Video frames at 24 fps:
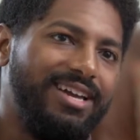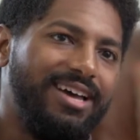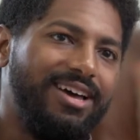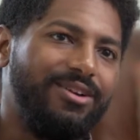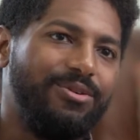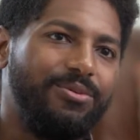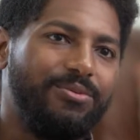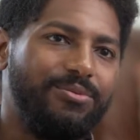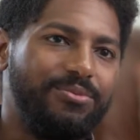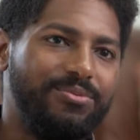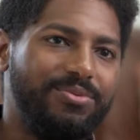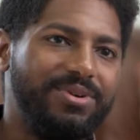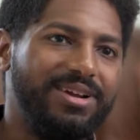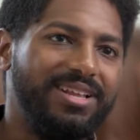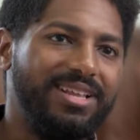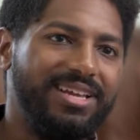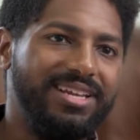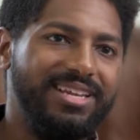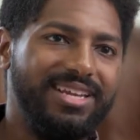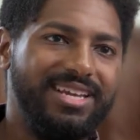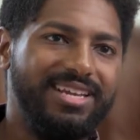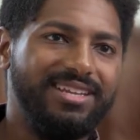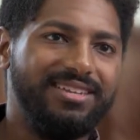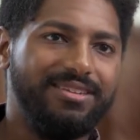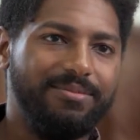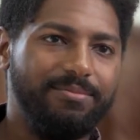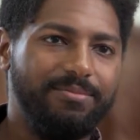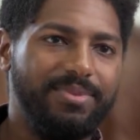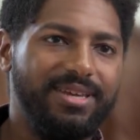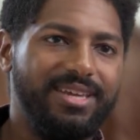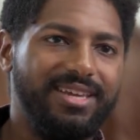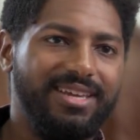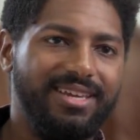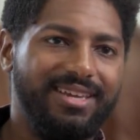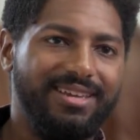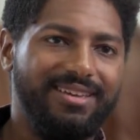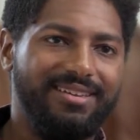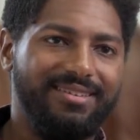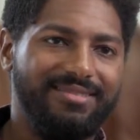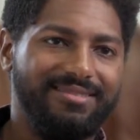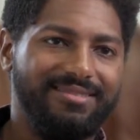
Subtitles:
I don't really need to be